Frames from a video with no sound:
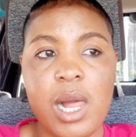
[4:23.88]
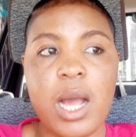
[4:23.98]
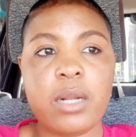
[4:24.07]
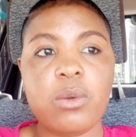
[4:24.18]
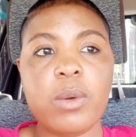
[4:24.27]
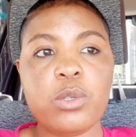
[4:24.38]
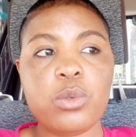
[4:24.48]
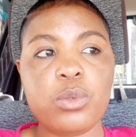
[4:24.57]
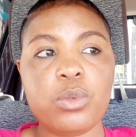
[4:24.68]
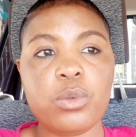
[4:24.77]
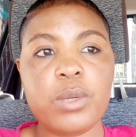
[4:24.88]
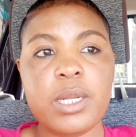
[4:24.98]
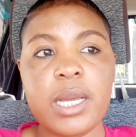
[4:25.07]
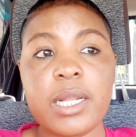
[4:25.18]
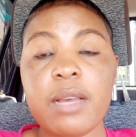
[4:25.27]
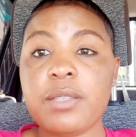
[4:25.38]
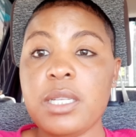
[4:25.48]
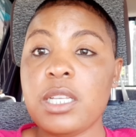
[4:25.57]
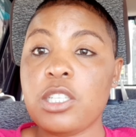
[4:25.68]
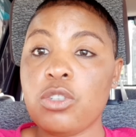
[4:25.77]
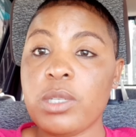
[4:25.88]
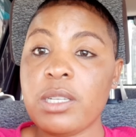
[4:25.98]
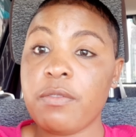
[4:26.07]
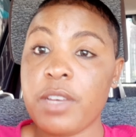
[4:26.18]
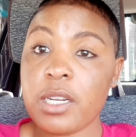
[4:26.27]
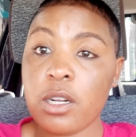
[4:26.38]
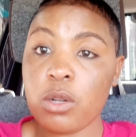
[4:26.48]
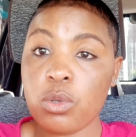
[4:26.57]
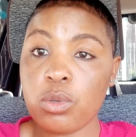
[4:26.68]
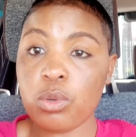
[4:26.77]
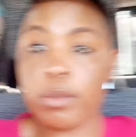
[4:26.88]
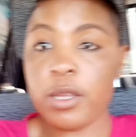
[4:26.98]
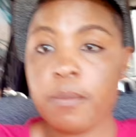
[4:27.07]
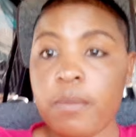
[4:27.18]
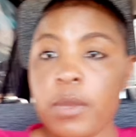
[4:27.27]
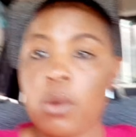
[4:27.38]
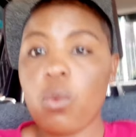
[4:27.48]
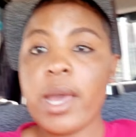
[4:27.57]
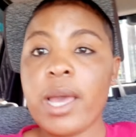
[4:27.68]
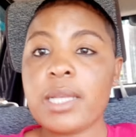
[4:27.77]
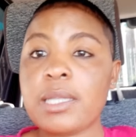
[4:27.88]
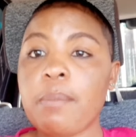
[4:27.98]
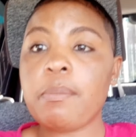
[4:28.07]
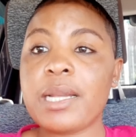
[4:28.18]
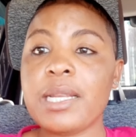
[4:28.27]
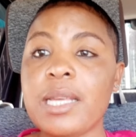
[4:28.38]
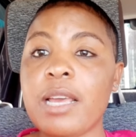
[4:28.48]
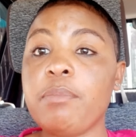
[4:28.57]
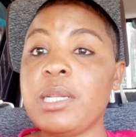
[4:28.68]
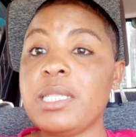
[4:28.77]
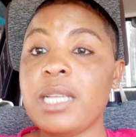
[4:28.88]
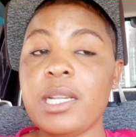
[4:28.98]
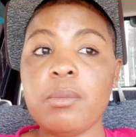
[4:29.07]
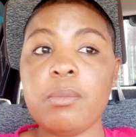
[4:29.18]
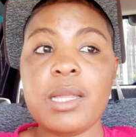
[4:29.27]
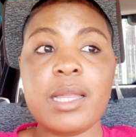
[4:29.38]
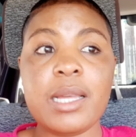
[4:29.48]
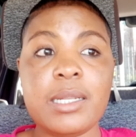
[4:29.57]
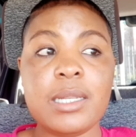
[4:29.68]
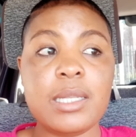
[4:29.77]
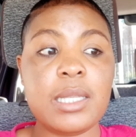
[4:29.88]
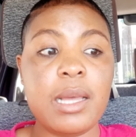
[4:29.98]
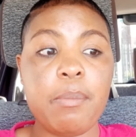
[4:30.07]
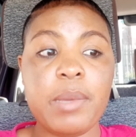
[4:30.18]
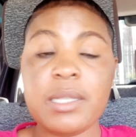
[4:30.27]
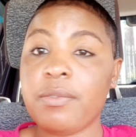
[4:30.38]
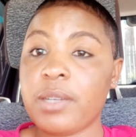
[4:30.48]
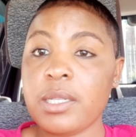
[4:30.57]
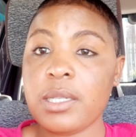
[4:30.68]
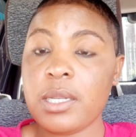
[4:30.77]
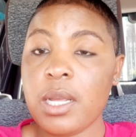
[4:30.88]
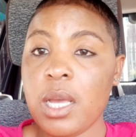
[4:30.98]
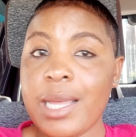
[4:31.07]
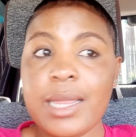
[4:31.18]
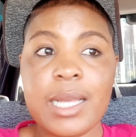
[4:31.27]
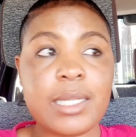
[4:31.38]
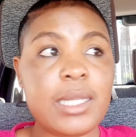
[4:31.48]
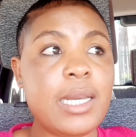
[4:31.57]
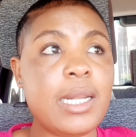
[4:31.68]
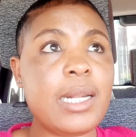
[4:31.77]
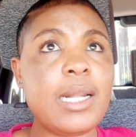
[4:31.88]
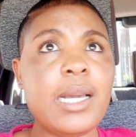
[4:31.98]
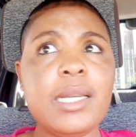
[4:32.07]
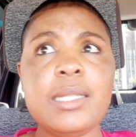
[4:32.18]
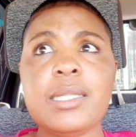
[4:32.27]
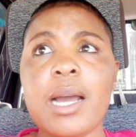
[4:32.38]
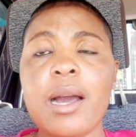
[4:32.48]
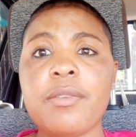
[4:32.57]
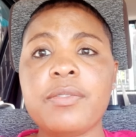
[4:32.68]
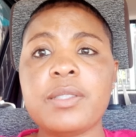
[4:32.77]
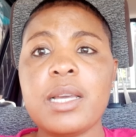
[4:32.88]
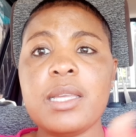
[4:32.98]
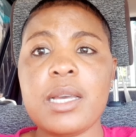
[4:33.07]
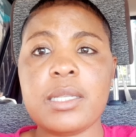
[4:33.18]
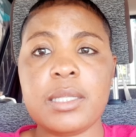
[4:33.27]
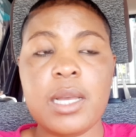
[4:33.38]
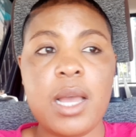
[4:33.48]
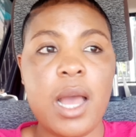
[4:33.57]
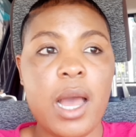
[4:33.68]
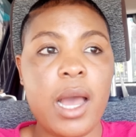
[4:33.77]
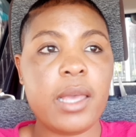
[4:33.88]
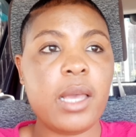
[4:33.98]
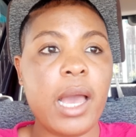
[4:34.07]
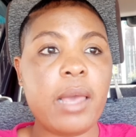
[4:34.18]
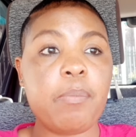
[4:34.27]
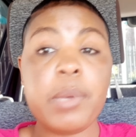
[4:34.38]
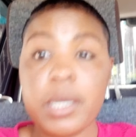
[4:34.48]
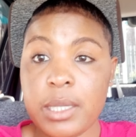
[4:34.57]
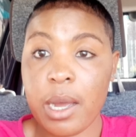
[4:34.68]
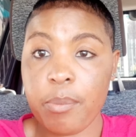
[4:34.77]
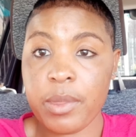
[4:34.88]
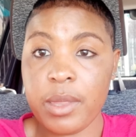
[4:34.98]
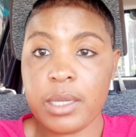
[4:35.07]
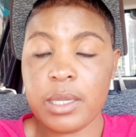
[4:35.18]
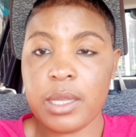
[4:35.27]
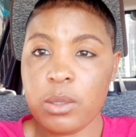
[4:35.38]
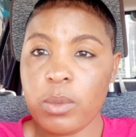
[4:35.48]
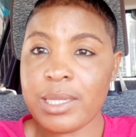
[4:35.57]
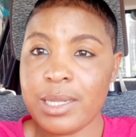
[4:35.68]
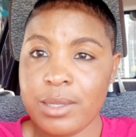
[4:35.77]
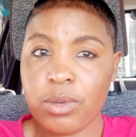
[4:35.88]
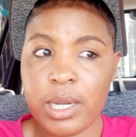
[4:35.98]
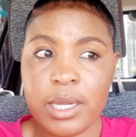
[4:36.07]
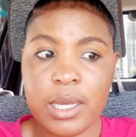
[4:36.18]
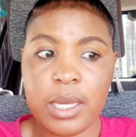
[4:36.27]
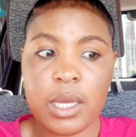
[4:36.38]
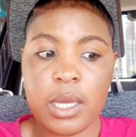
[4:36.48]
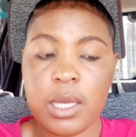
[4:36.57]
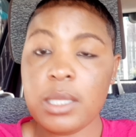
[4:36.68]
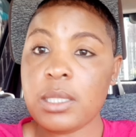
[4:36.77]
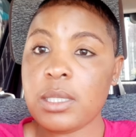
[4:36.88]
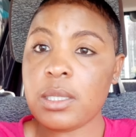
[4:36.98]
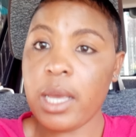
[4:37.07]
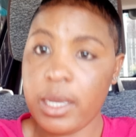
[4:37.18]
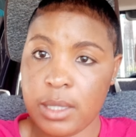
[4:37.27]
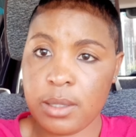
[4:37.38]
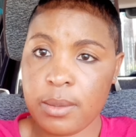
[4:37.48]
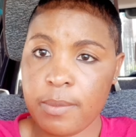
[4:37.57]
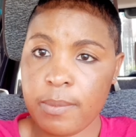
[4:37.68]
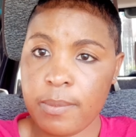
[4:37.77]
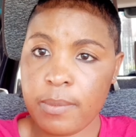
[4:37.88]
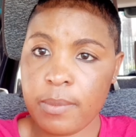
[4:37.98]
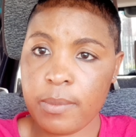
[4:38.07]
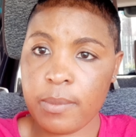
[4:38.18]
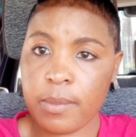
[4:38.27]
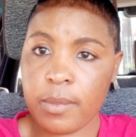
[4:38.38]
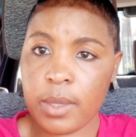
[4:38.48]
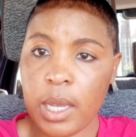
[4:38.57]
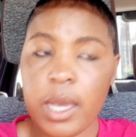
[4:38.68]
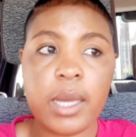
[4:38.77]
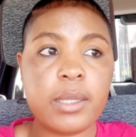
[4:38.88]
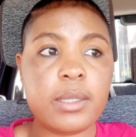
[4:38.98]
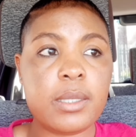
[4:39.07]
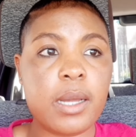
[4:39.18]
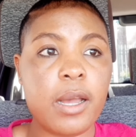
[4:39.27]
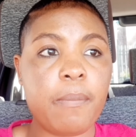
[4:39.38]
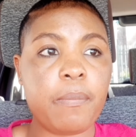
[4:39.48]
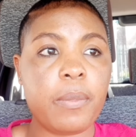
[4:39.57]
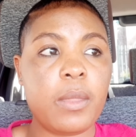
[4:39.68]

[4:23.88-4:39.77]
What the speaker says: I don't want to really... And I've seen a situation very close to me where somebody have been telling me that is their best friend. And next thing, later after years, I picked up that was literally his ex. And...